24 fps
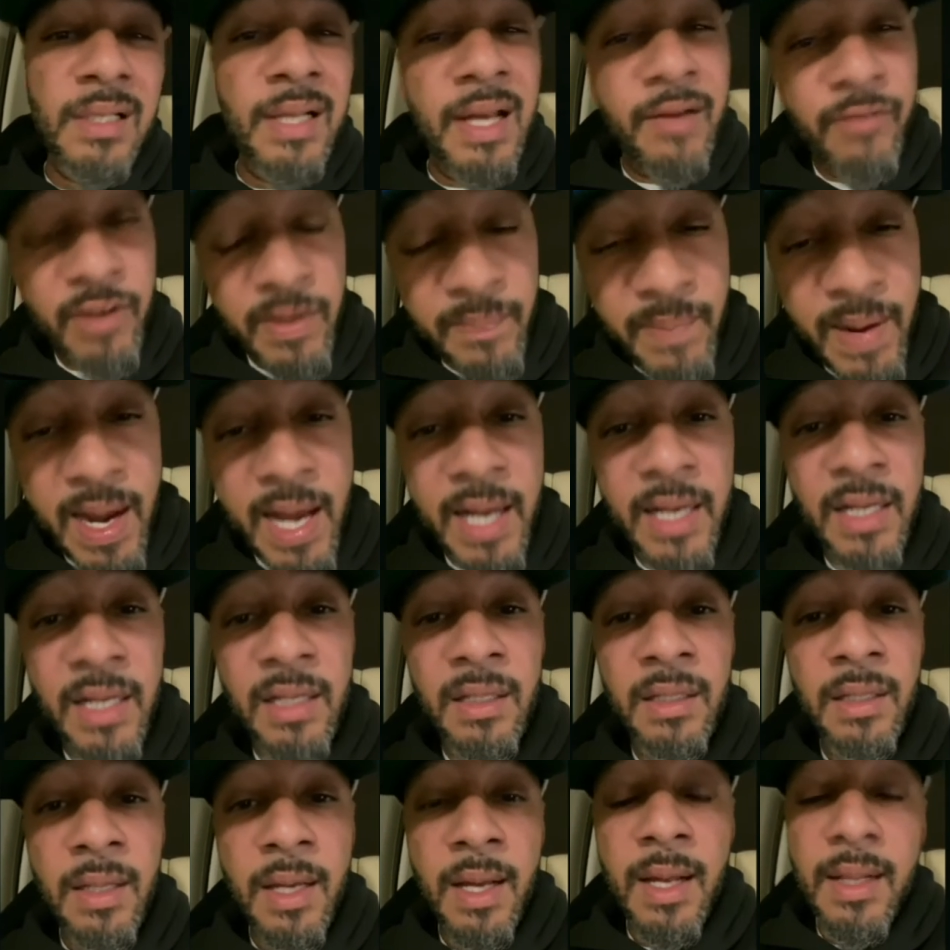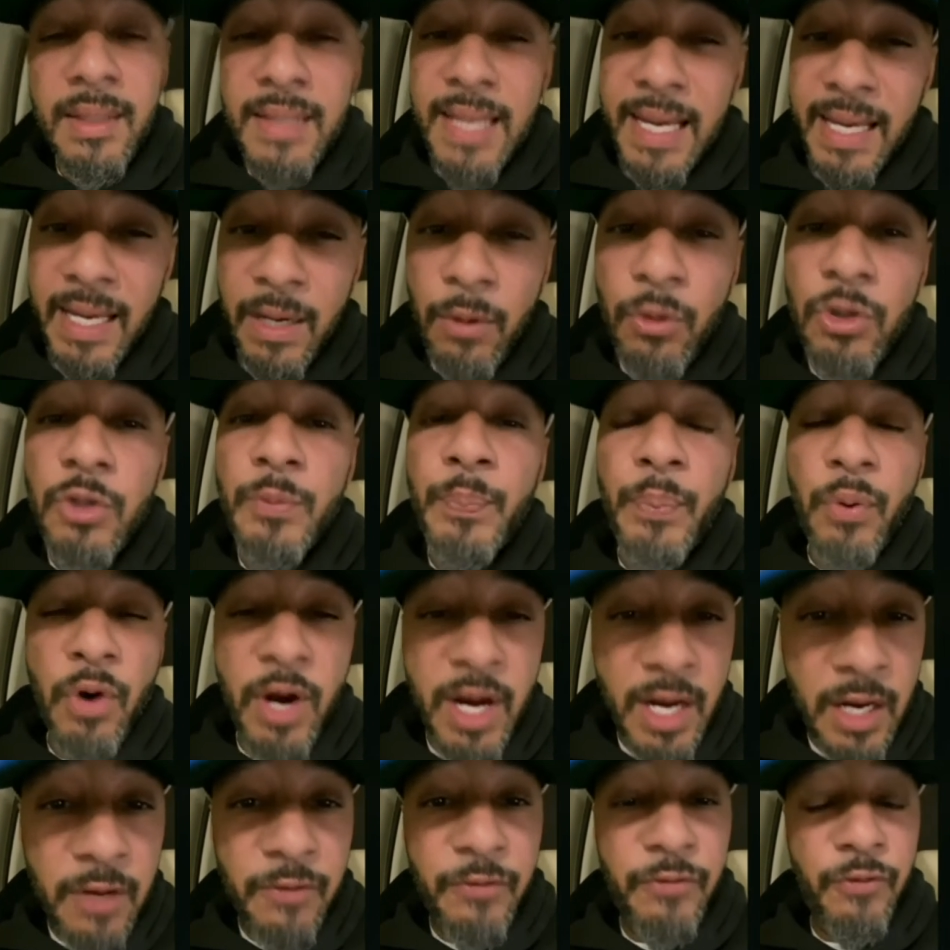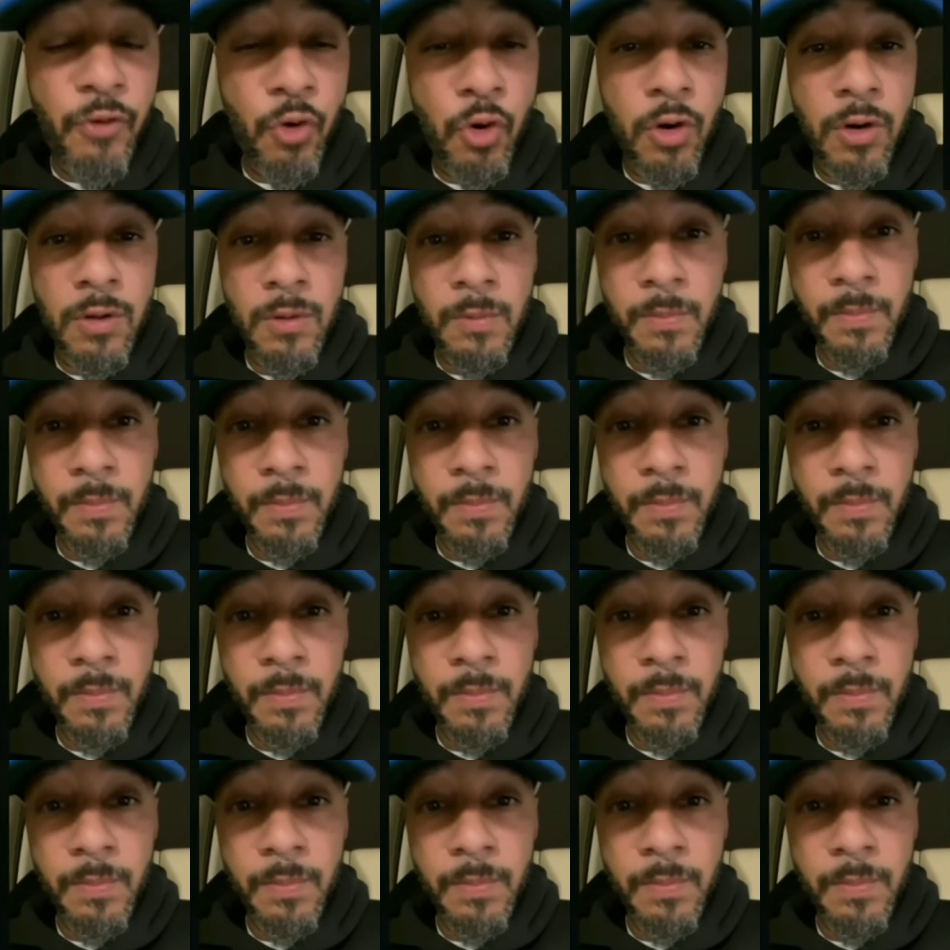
than everybody that he was praying for.